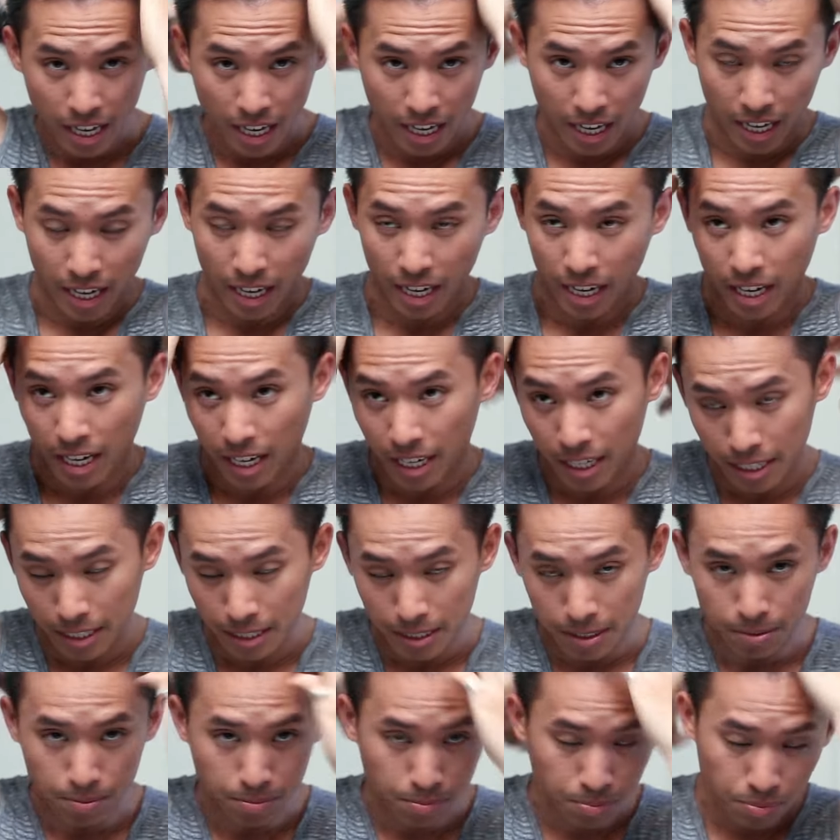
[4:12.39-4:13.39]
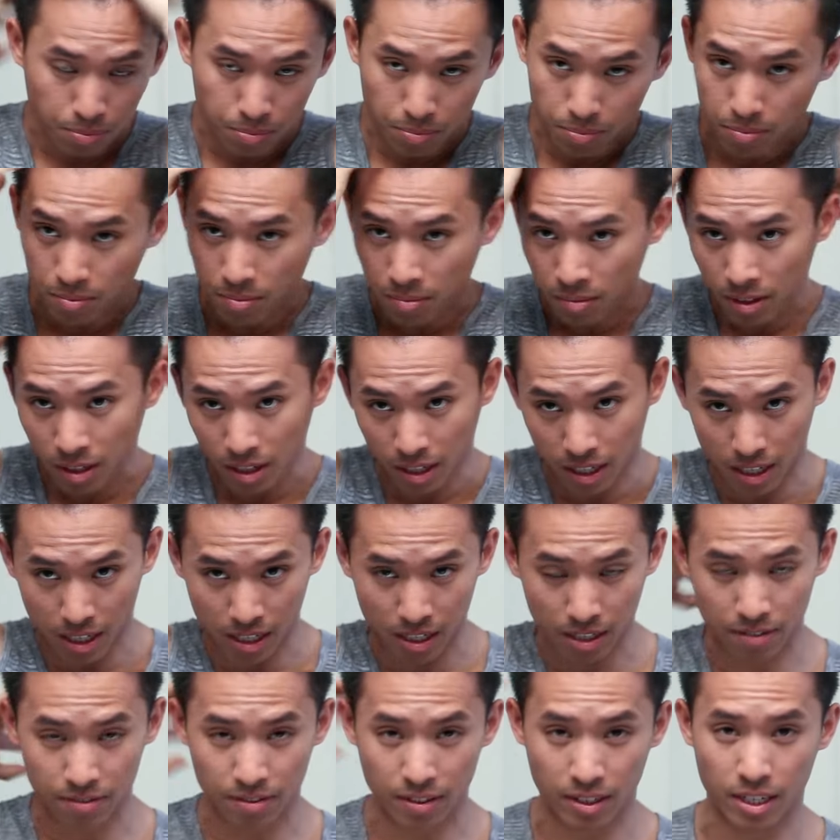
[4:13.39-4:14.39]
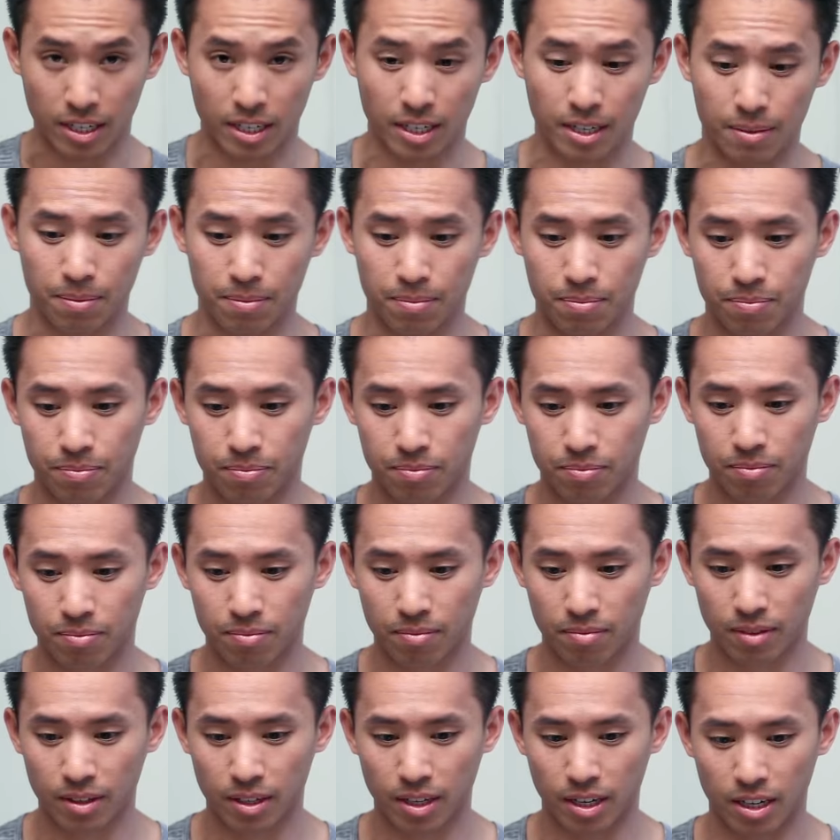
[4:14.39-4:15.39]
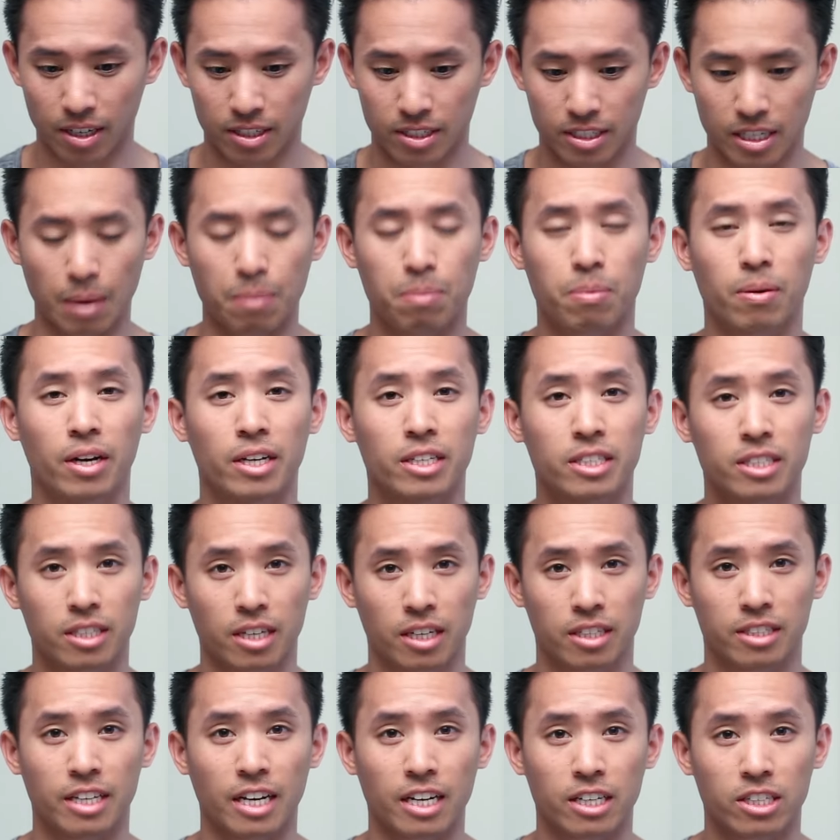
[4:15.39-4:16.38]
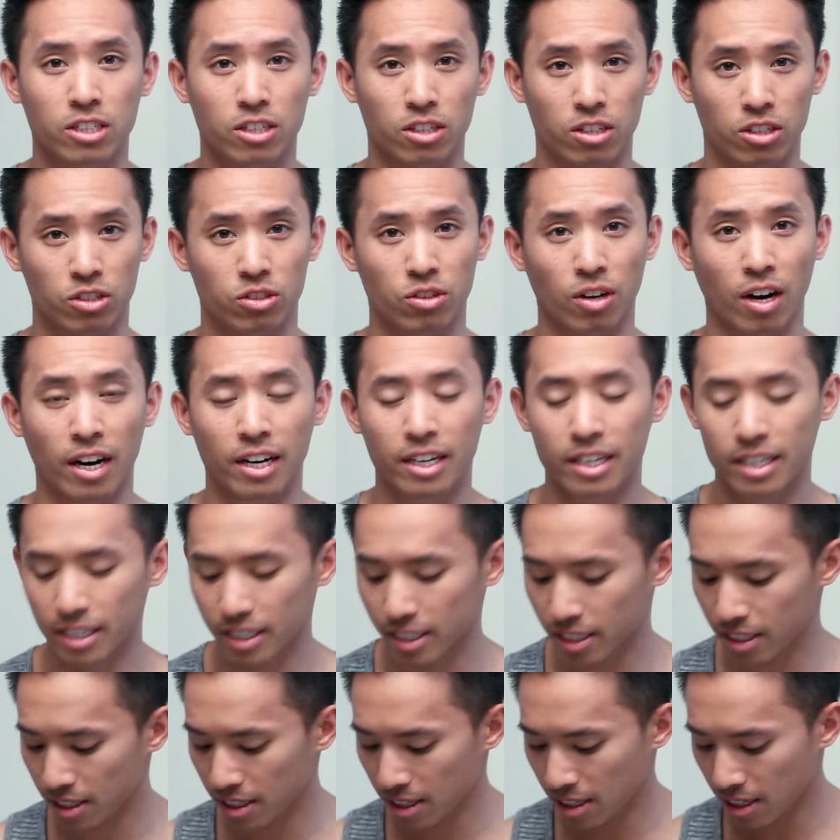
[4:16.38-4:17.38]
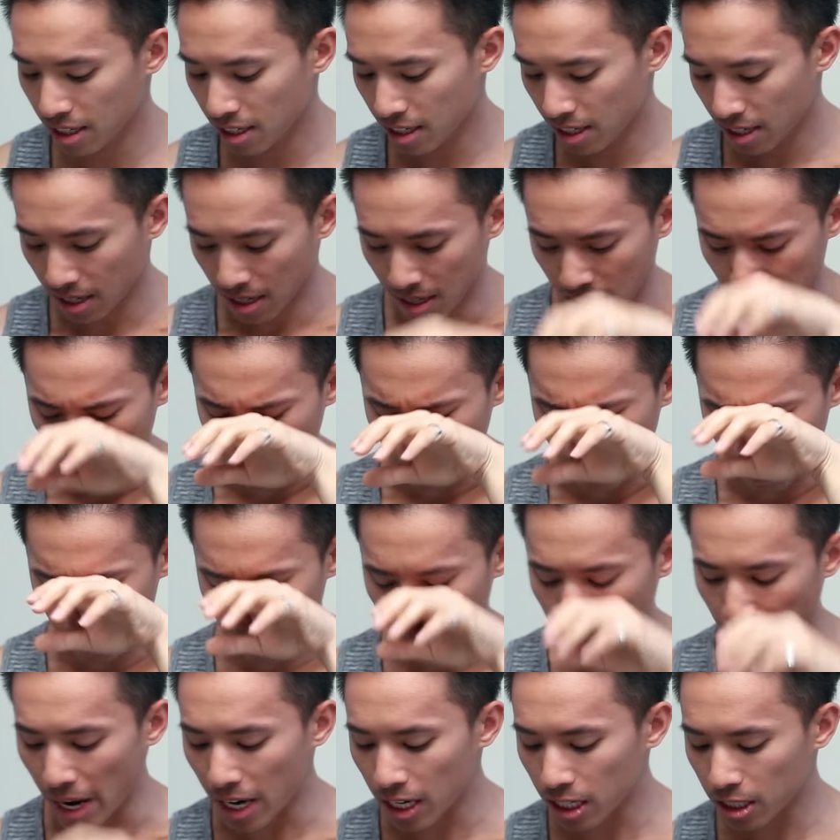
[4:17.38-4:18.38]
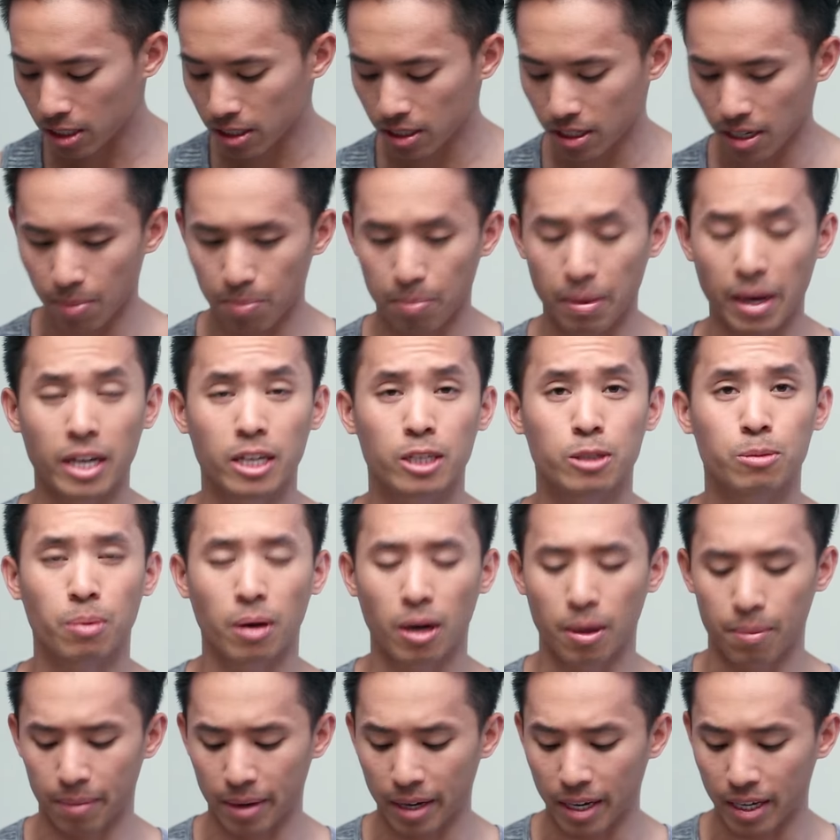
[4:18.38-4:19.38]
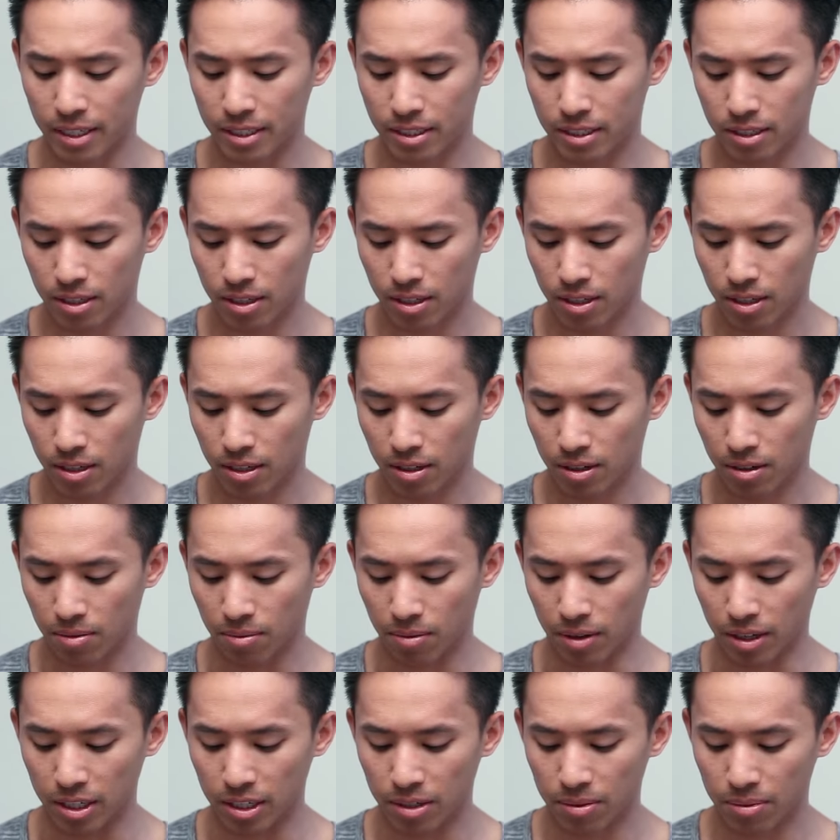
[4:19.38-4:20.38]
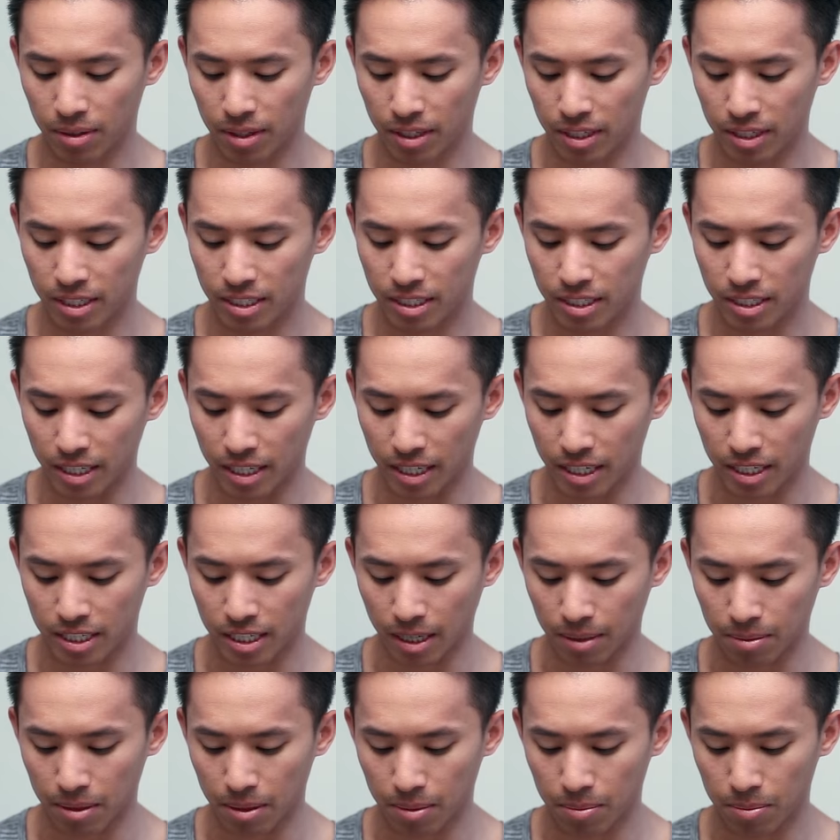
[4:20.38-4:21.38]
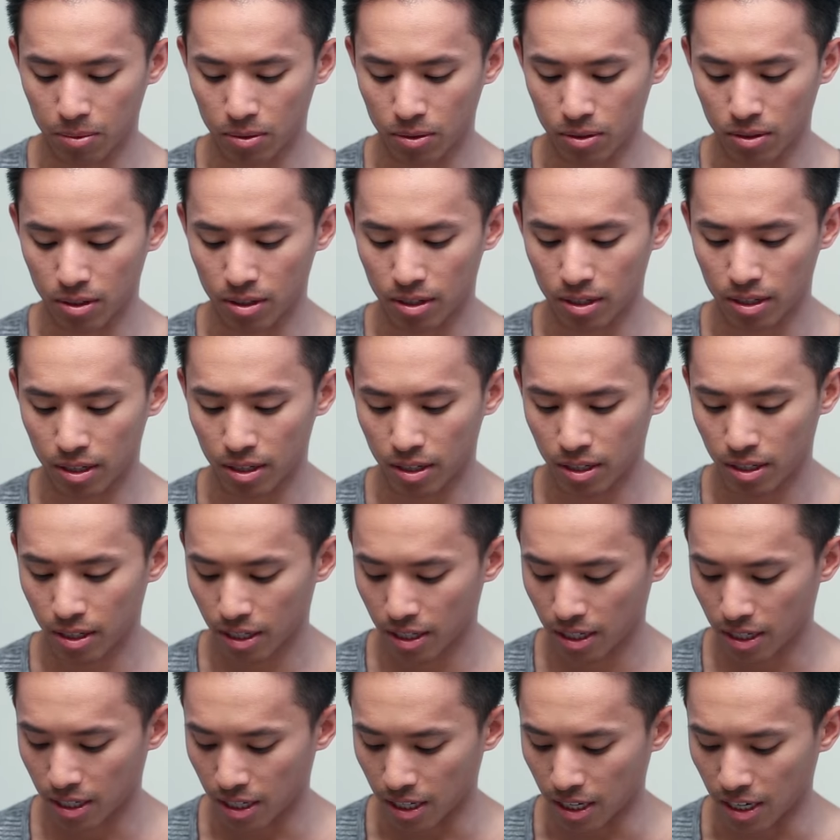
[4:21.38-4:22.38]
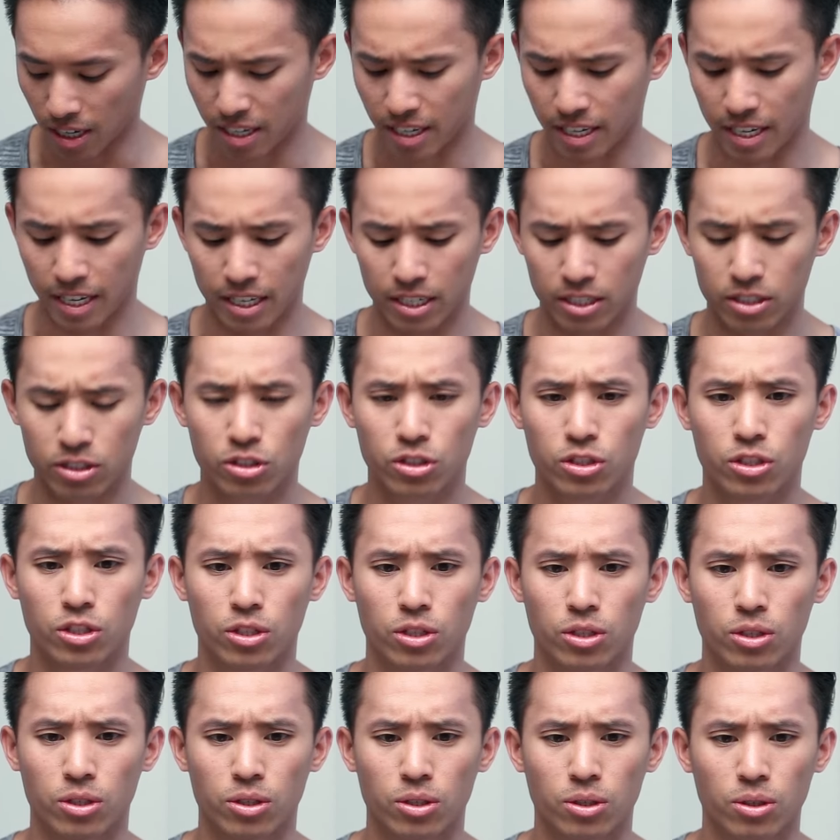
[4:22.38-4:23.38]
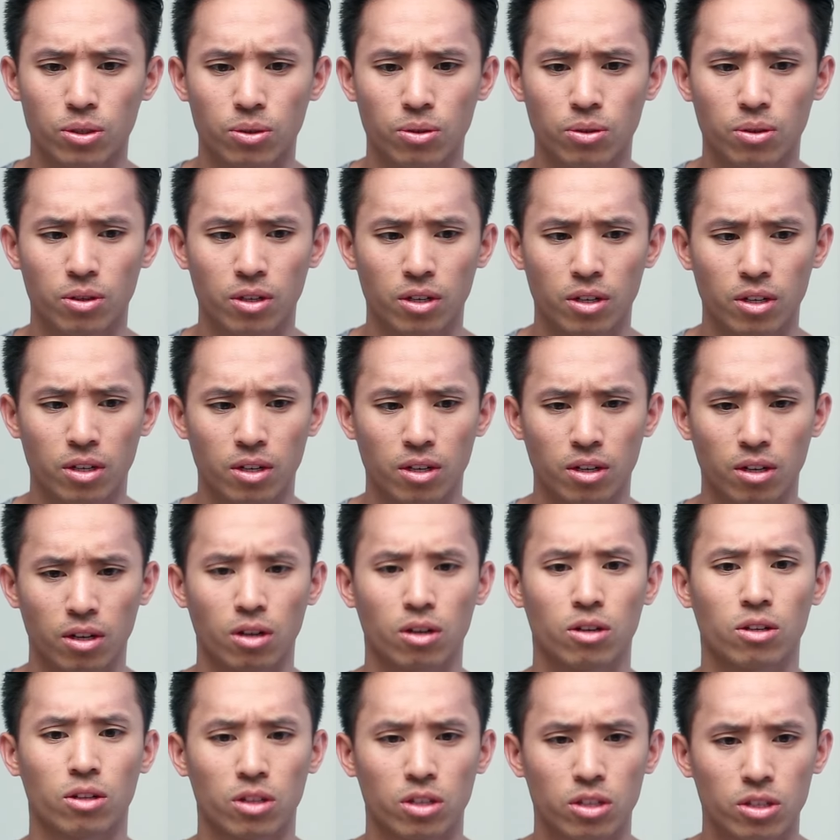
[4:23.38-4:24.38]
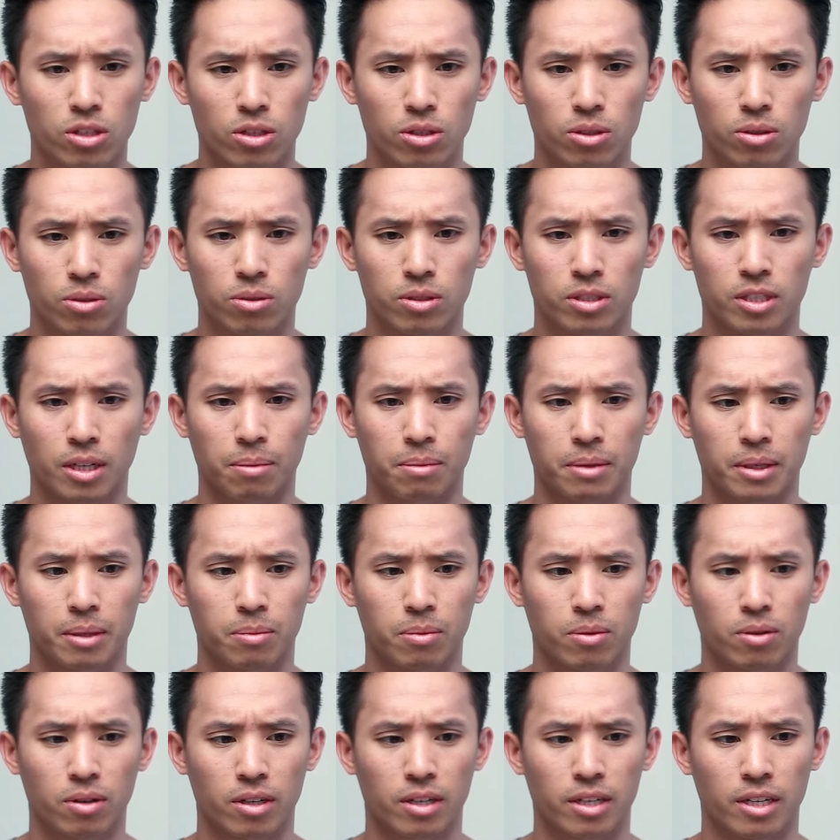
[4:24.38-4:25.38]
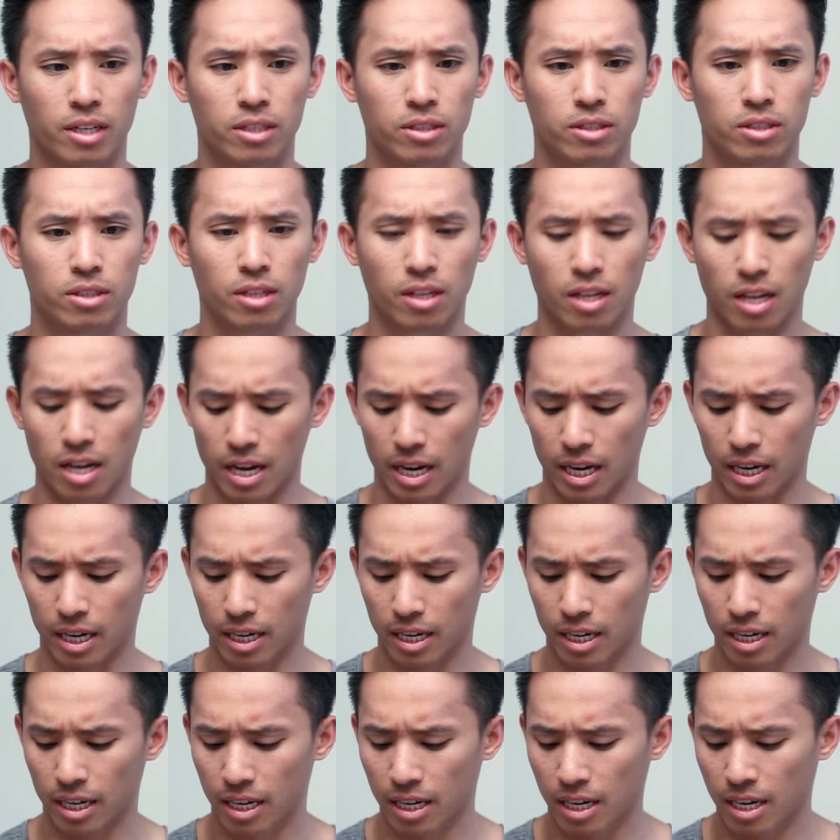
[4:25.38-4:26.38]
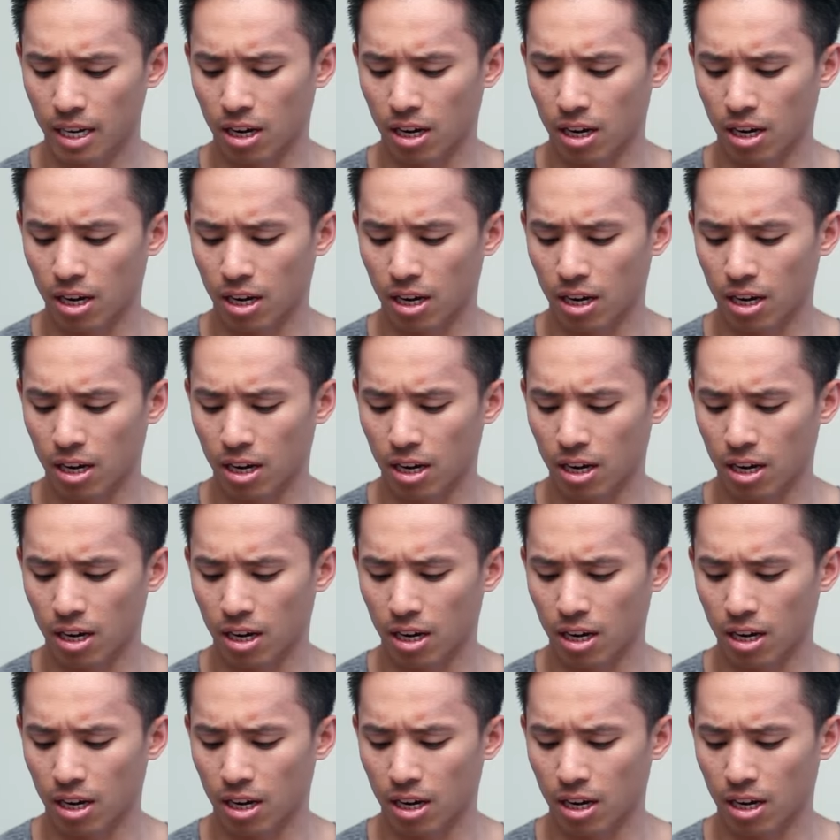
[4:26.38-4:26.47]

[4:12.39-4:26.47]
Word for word: and kind of um, a separation and texture of dryness. With paste and paste pomades, what you really see is something more akin to glue, something more akin to like,